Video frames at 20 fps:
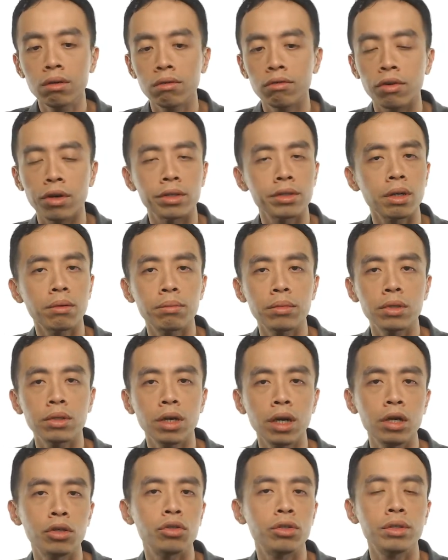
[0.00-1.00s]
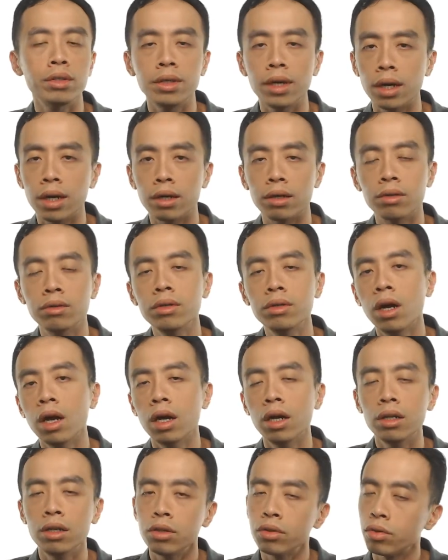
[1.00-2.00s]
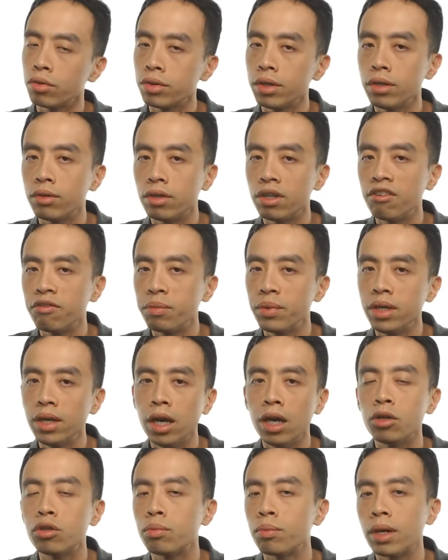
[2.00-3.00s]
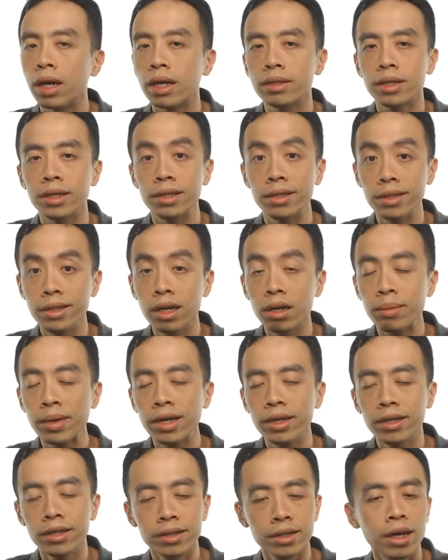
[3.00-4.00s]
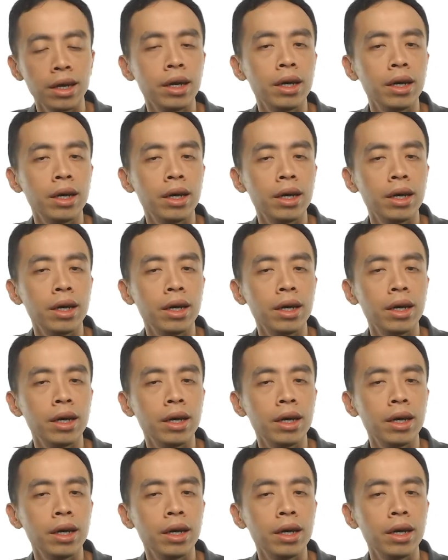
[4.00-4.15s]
For example, HCl dissociate to give me H plus and Cl minus.